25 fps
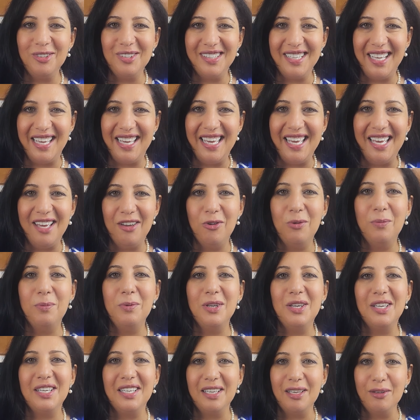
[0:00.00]
today. I hope
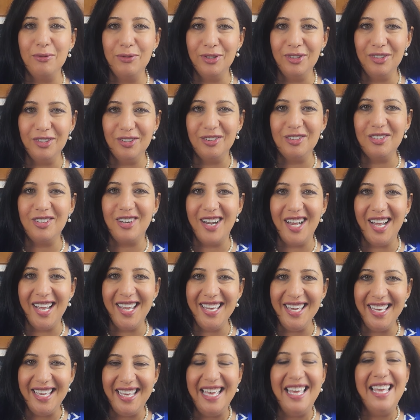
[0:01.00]
you can give it a
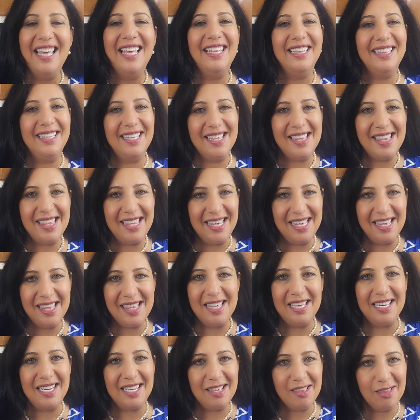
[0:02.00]
try. This
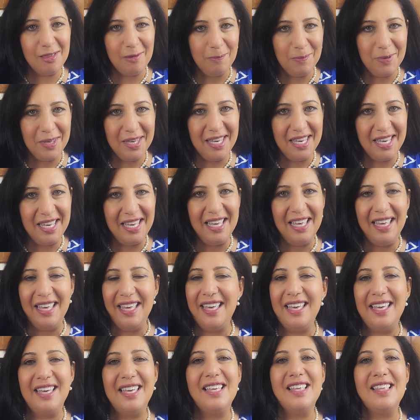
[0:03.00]
easy recipe
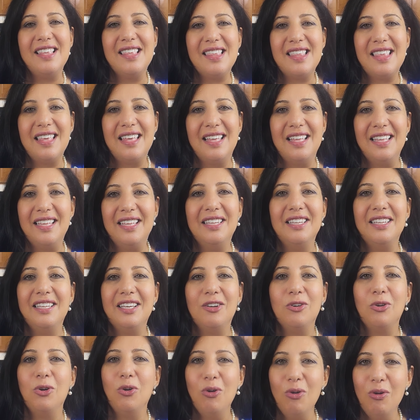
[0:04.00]
is
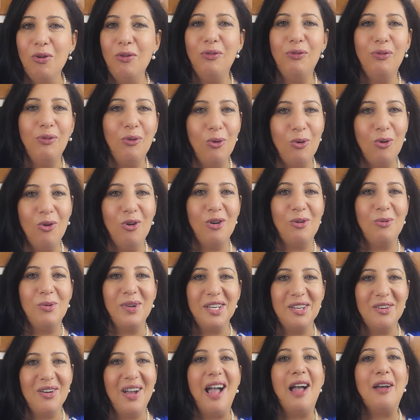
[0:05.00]
the go for
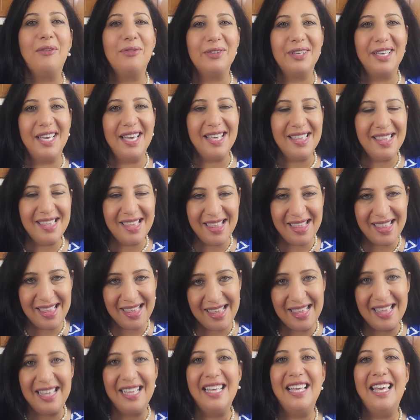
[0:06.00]
when you have
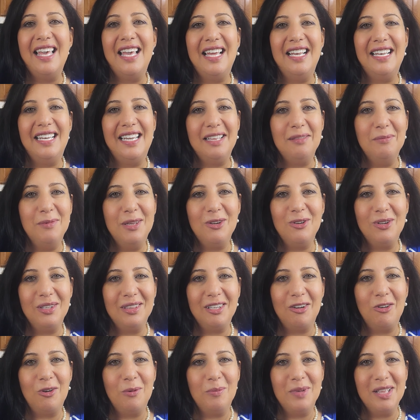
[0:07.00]
guests. Let me know
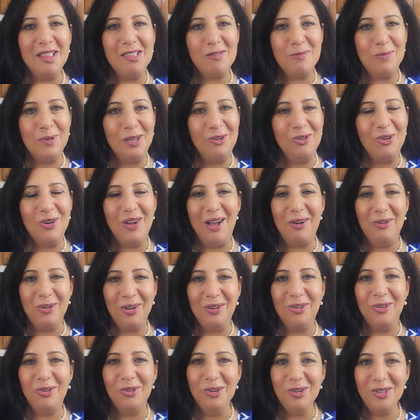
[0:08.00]
in the comments below how
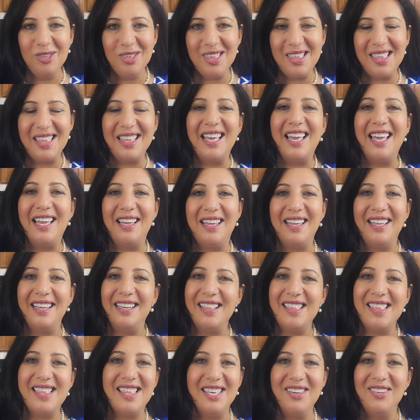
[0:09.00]
it goes,
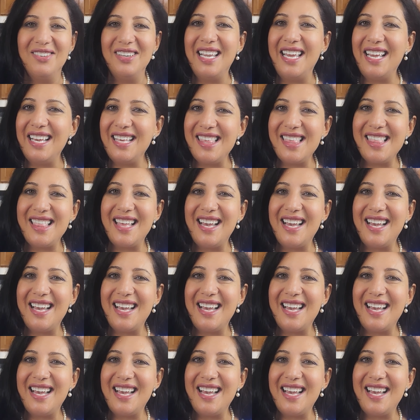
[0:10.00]
and see you next